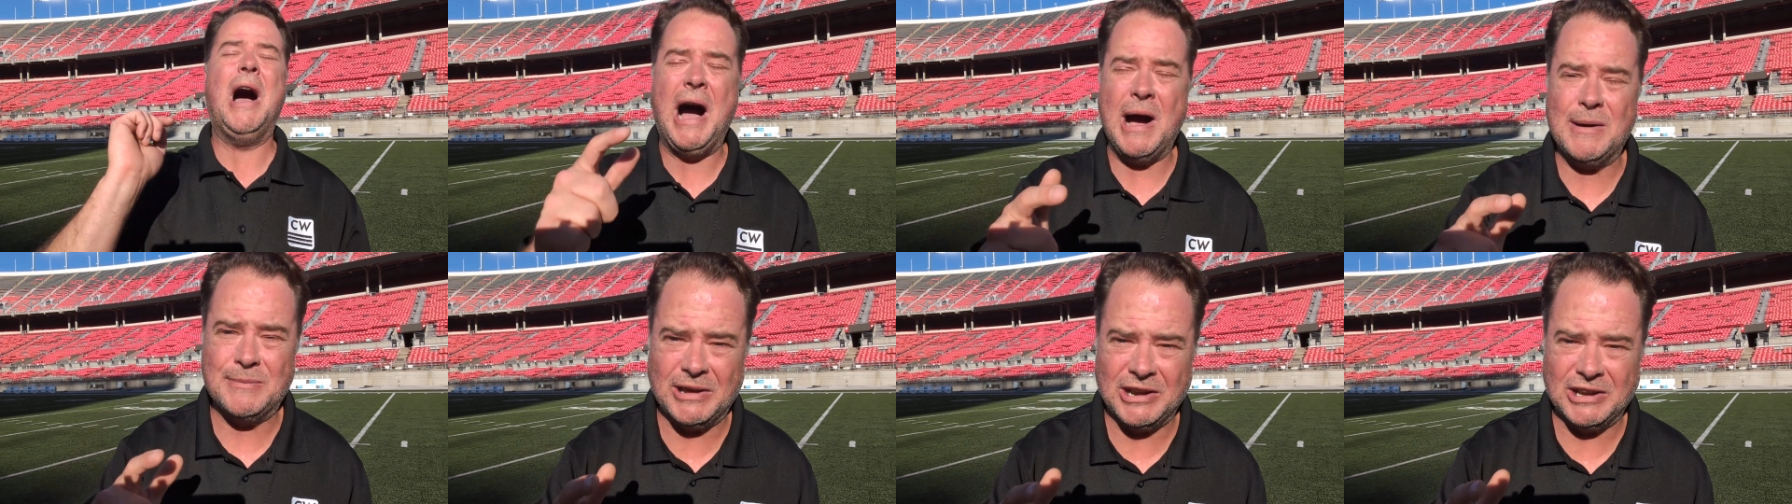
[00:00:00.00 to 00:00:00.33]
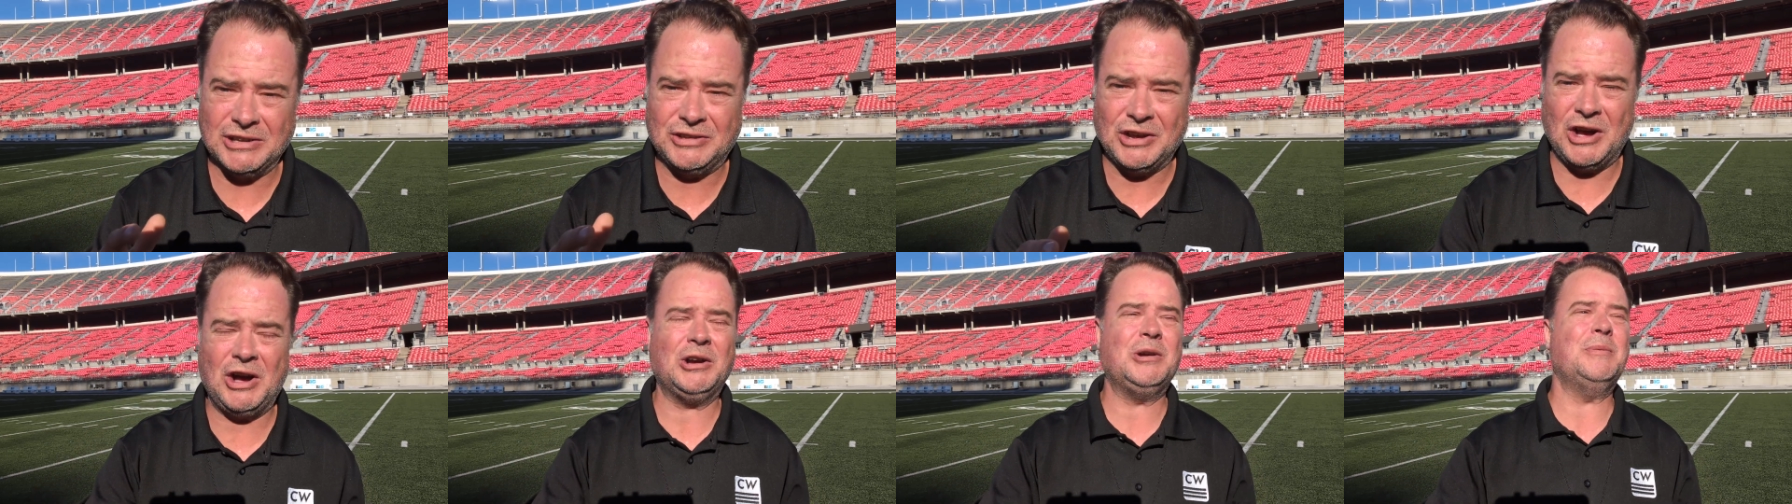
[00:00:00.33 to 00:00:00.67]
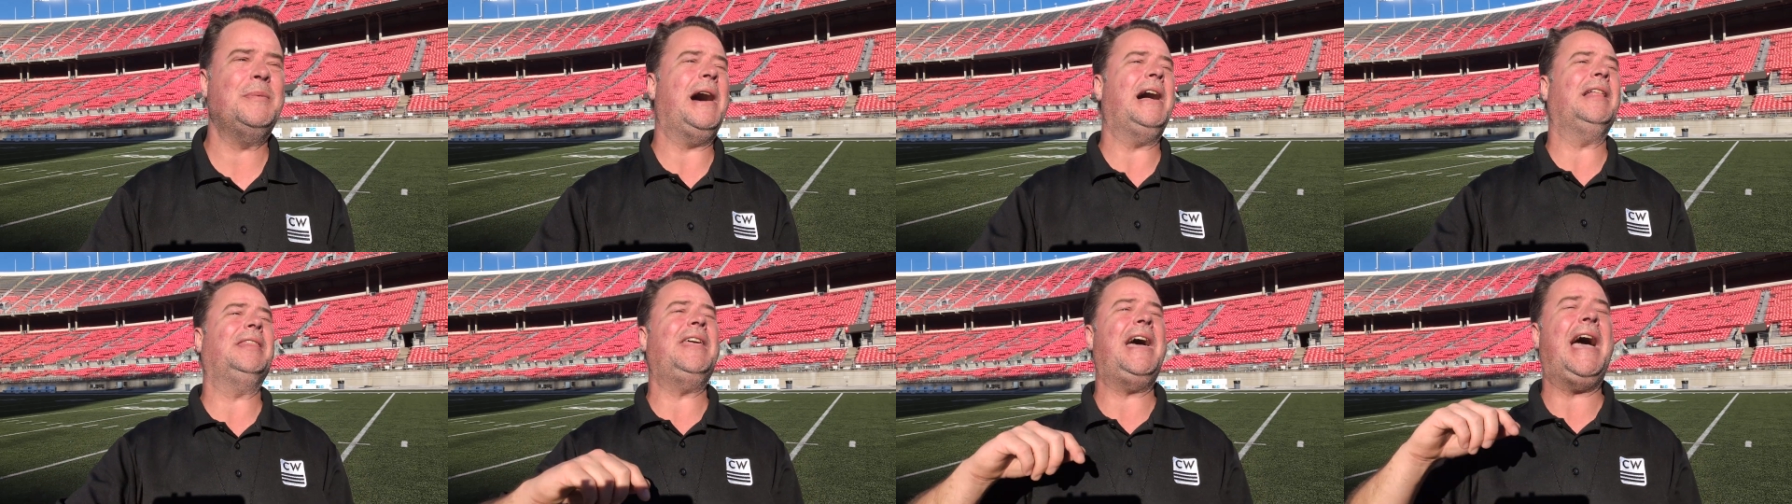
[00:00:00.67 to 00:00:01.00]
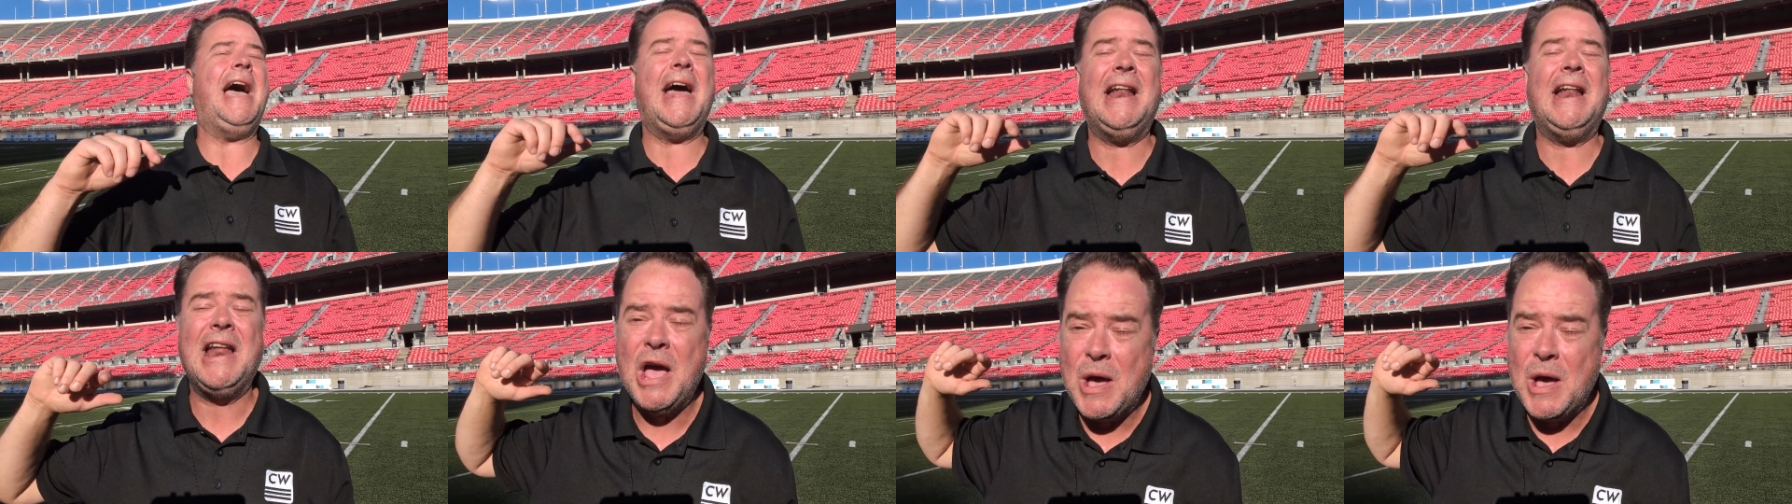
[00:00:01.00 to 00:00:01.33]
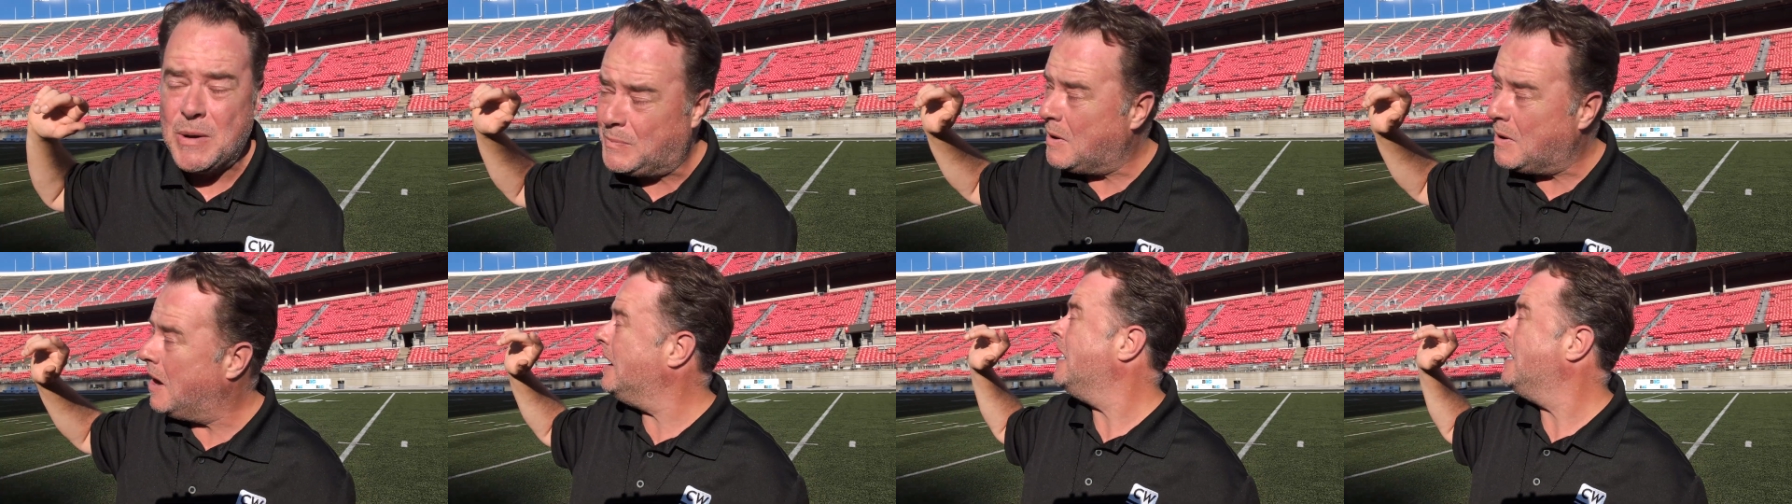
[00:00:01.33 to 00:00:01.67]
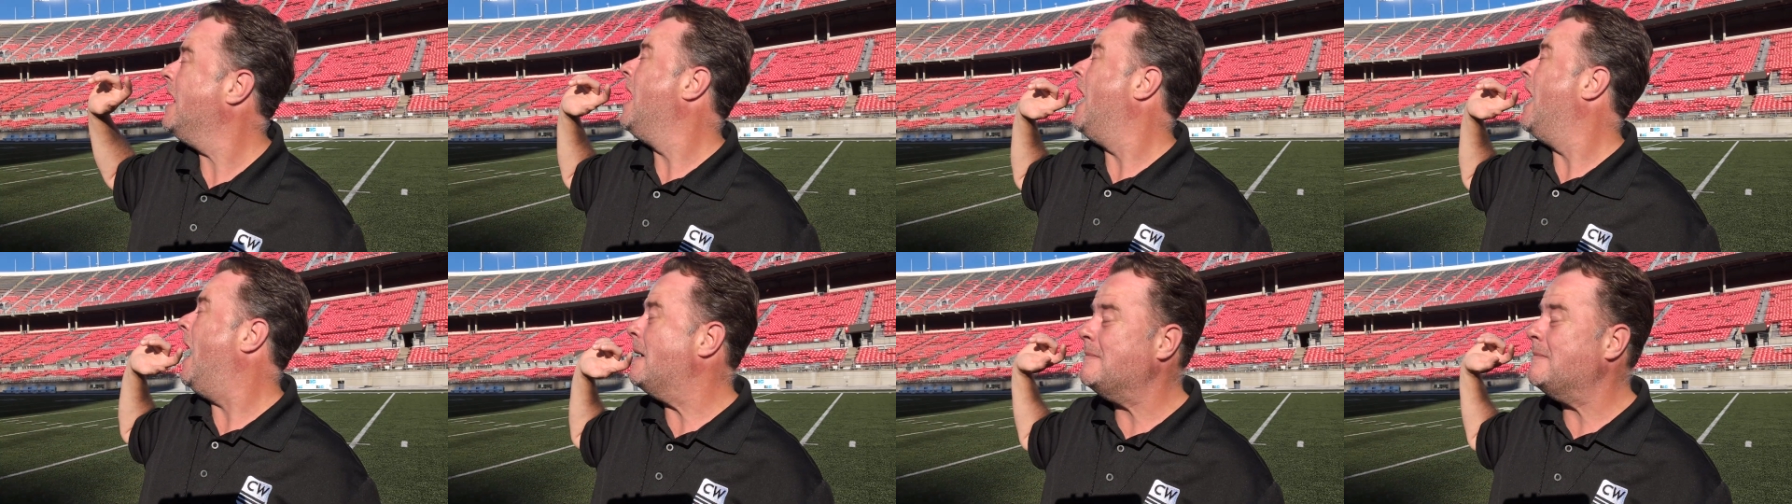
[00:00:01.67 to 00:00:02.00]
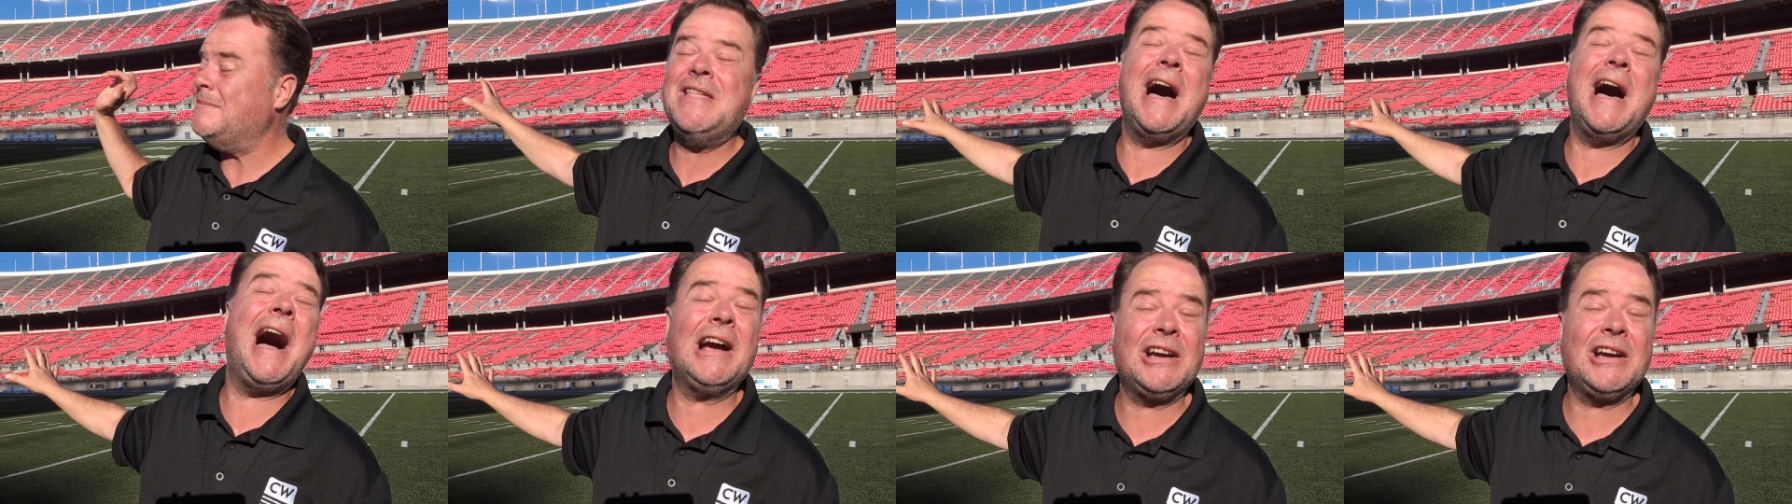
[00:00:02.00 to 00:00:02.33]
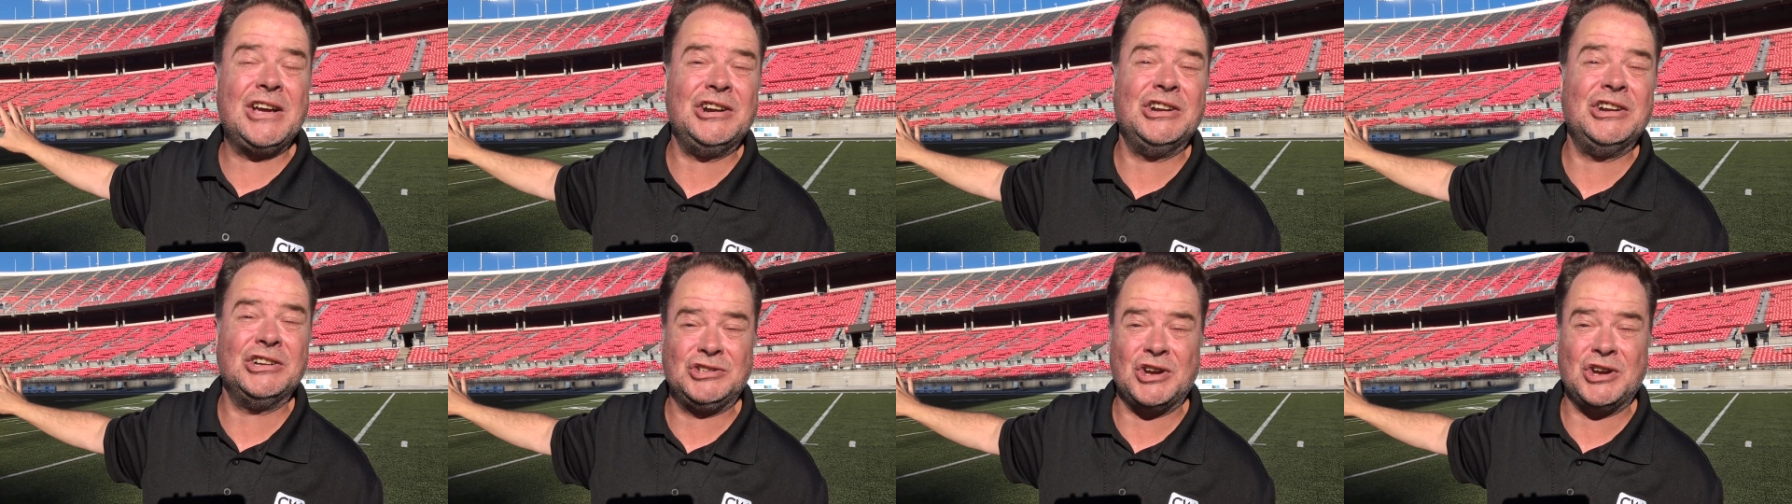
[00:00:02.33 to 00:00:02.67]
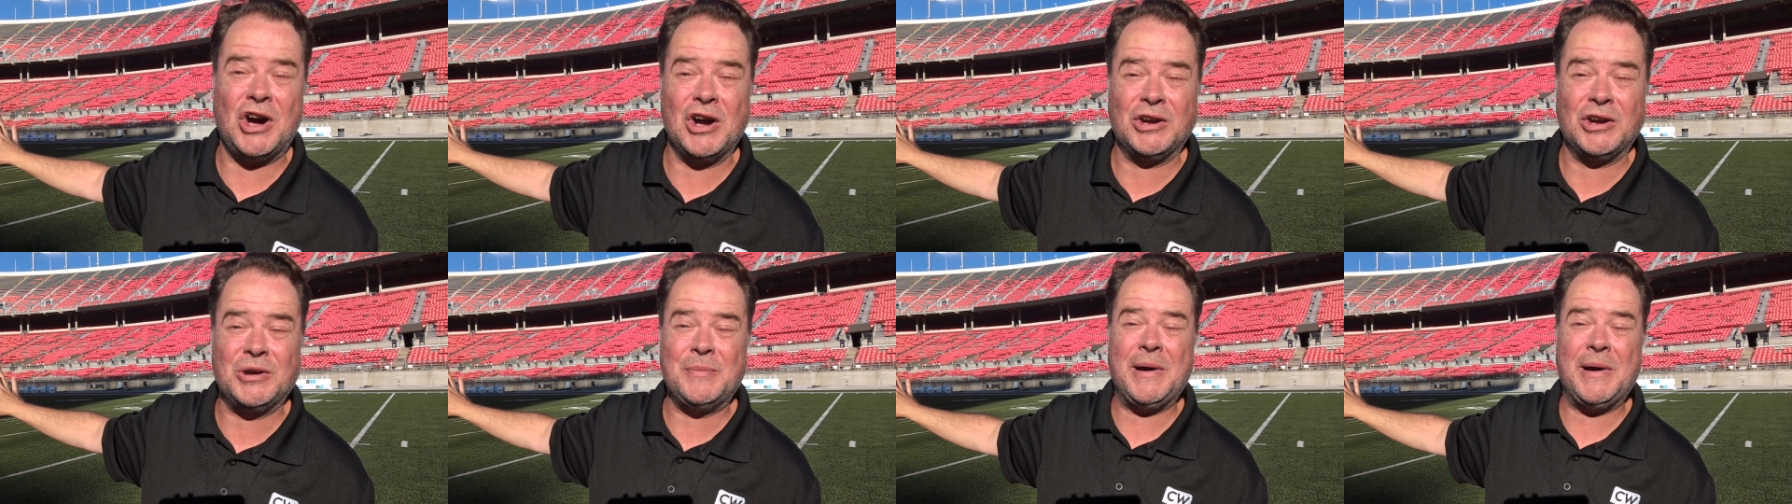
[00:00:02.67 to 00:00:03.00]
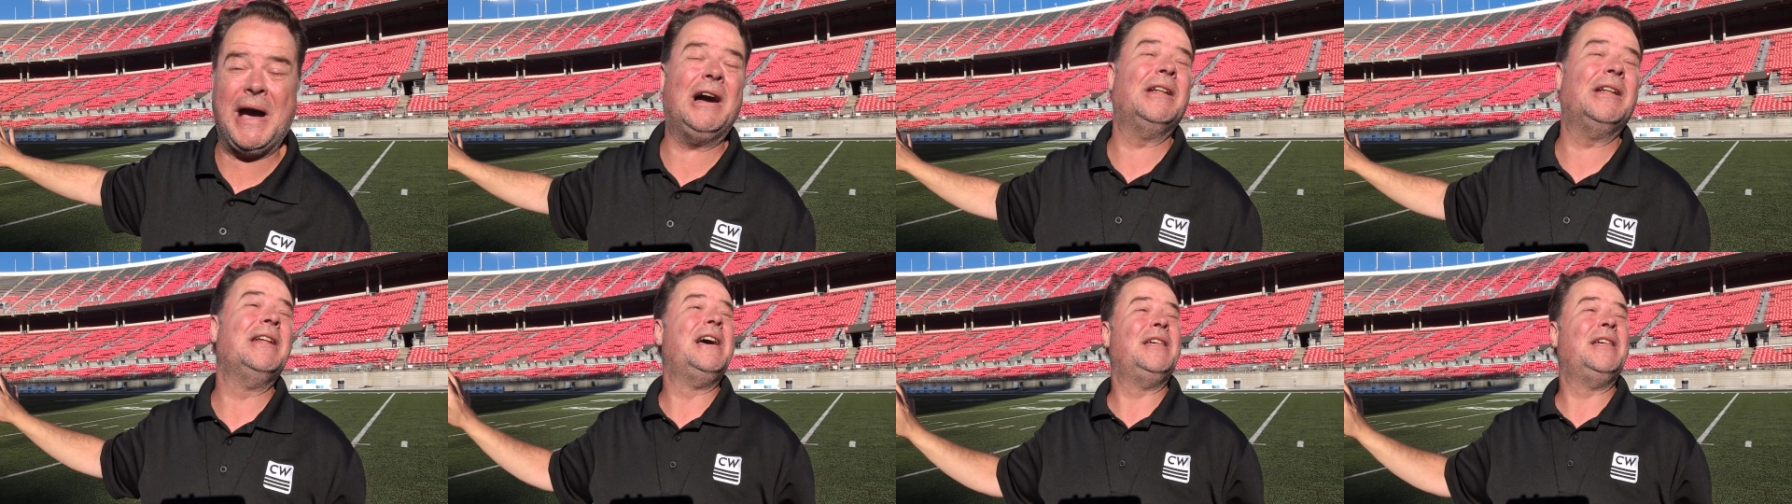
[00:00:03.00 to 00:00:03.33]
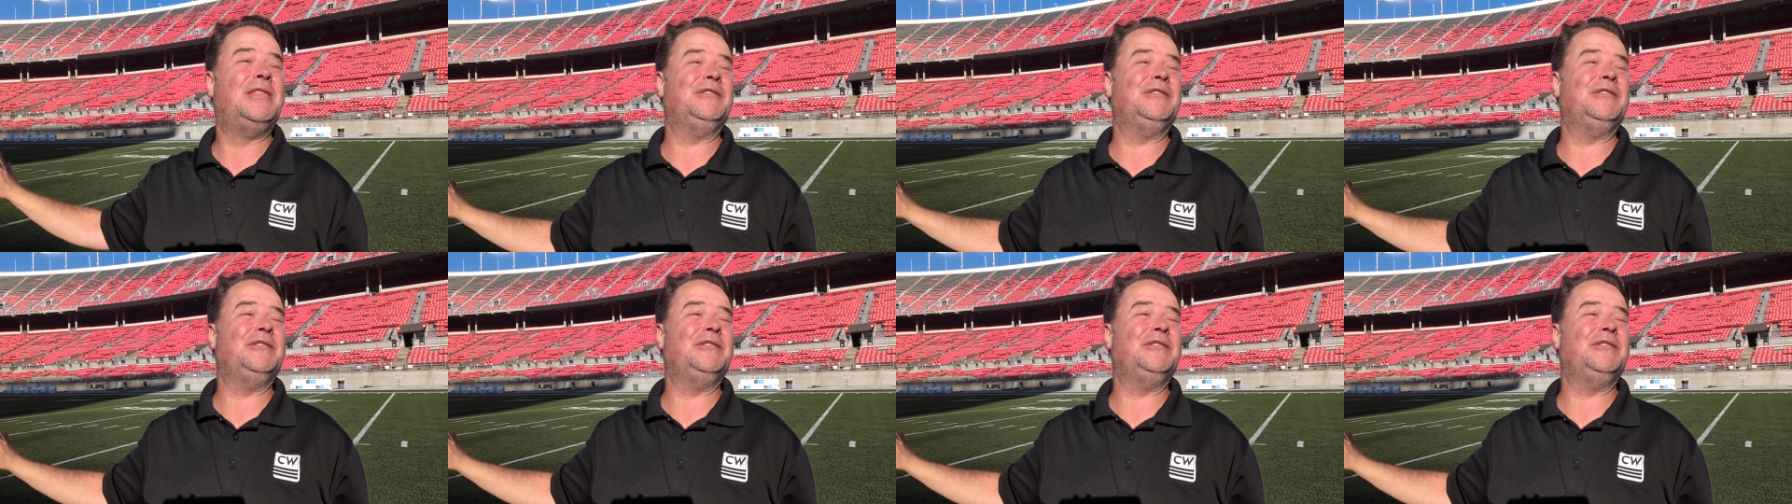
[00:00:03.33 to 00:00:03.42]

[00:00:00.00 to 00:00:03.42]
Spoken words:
I'm going to talk about that, but I'm not going to talk about